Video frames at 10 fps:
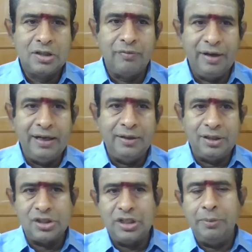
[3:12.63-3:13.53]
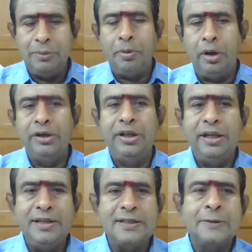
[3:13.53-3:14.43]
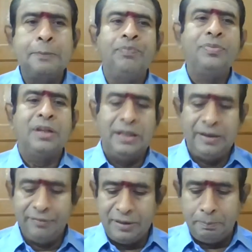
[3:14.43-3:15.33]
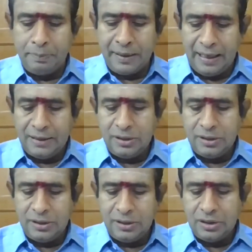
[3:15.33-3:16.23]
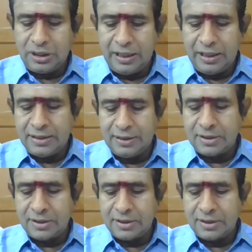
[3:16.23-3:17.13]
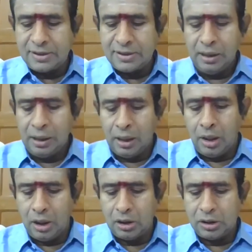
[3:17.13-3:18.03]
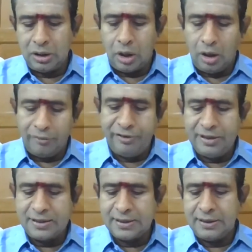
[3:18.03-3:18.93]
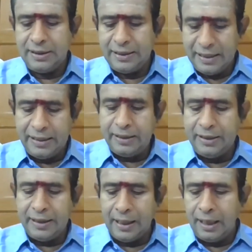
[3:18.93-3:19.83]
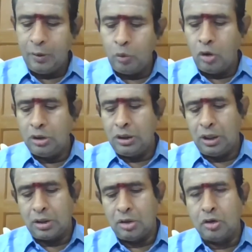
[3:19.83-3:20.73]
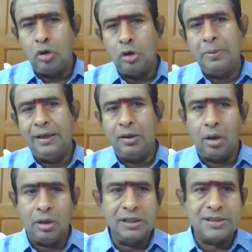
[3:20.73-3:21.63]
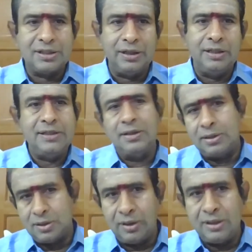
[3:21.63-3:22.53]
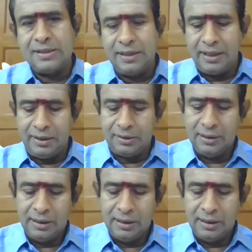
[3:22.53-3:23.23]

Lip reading: So very interesting point is, if the branch, agency or office in India owned or controlled by a non-resident is also resident.